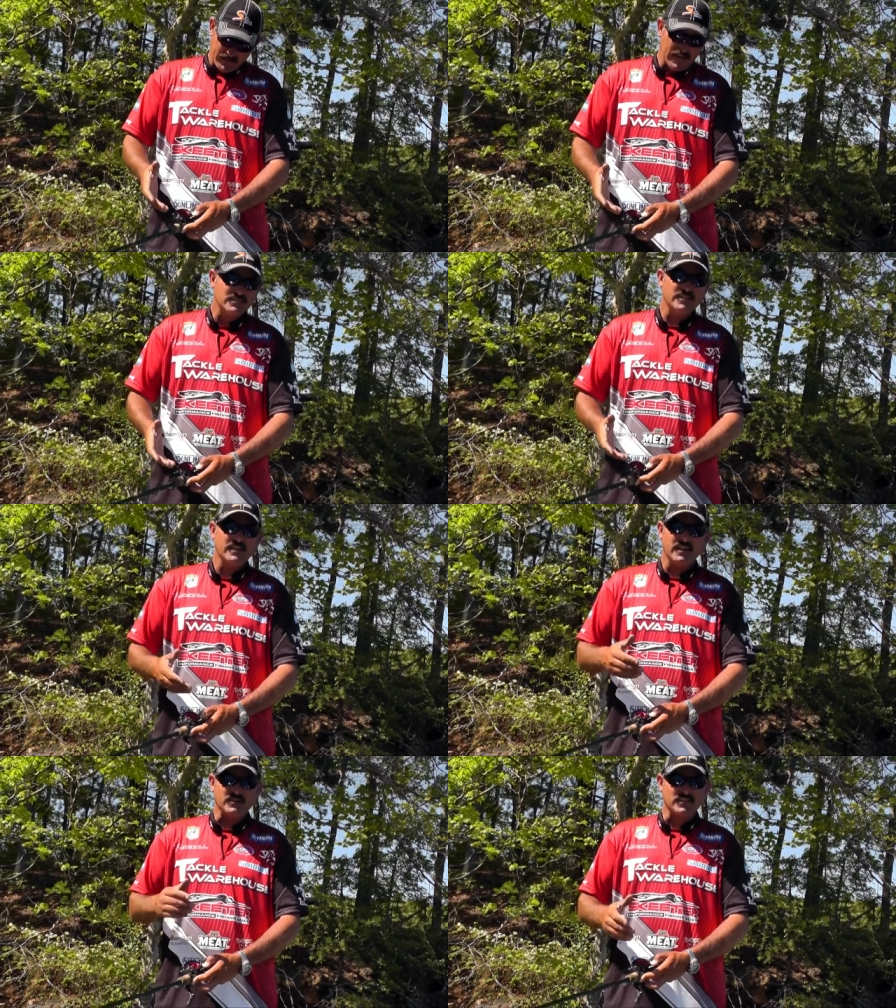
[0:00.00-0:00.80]

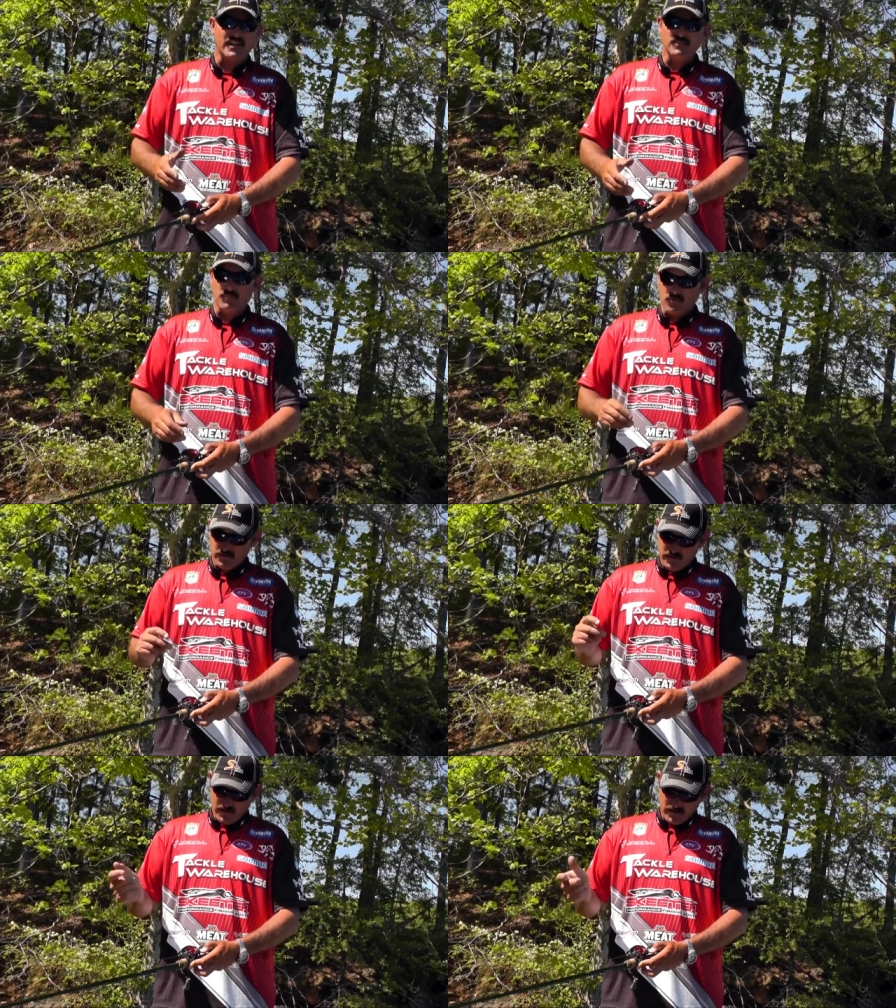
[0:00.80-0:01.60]
Easy,
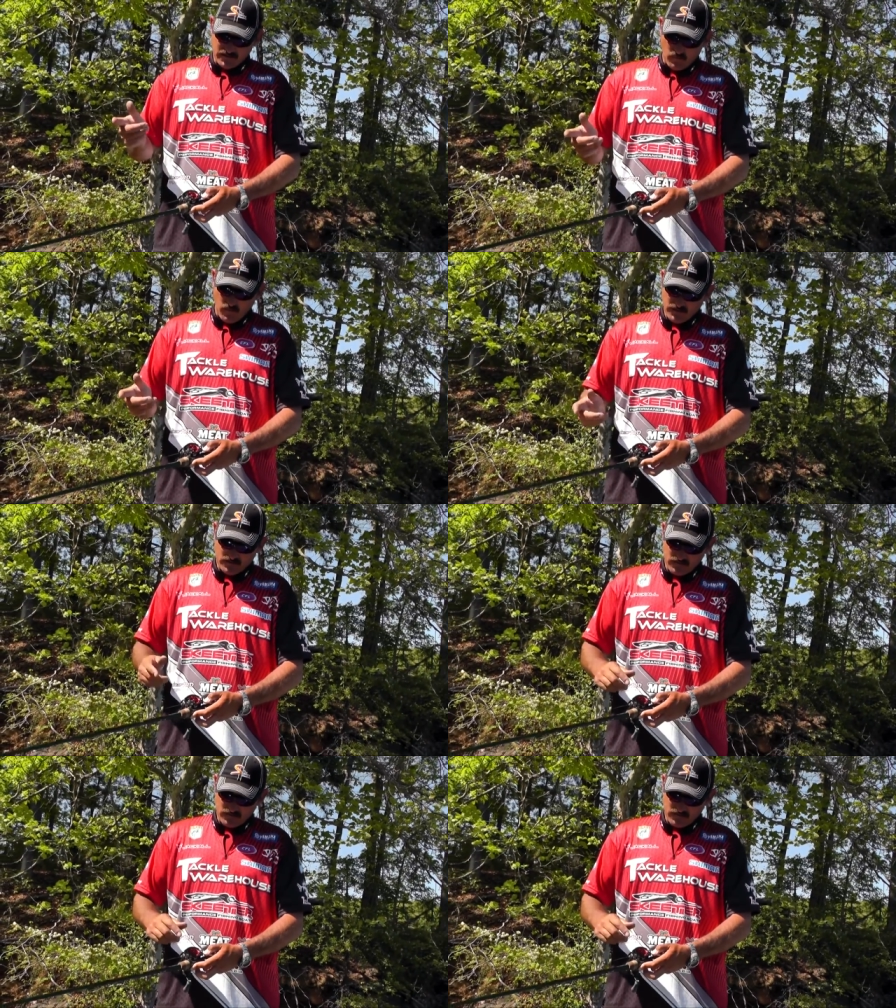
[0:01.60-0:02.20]
accessible. It's a one,